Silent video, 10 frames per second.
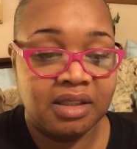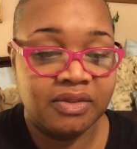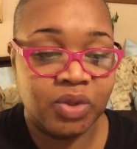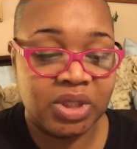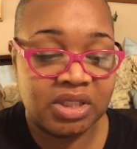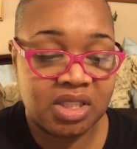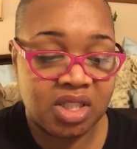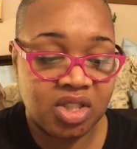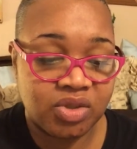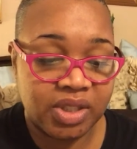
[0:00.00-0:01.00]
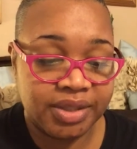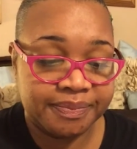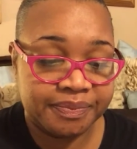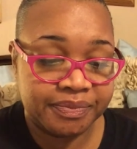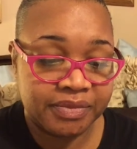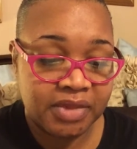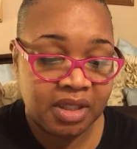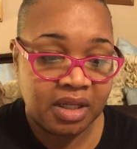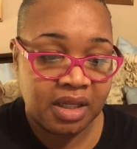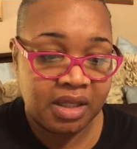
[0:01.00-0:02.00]
for the surgery
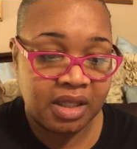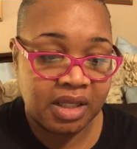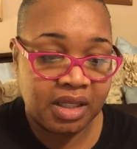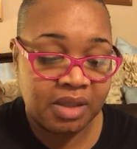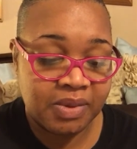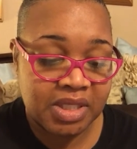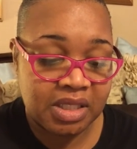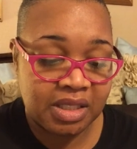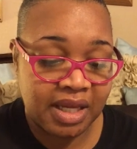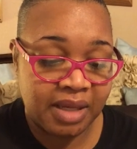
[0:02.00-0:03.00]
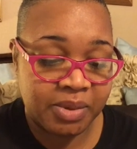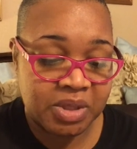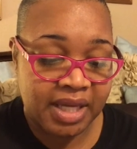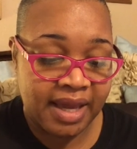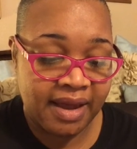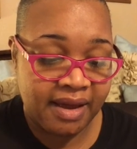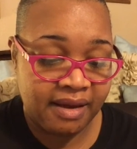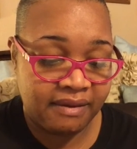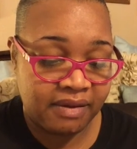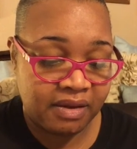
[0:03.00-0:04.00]
that he was unable to have.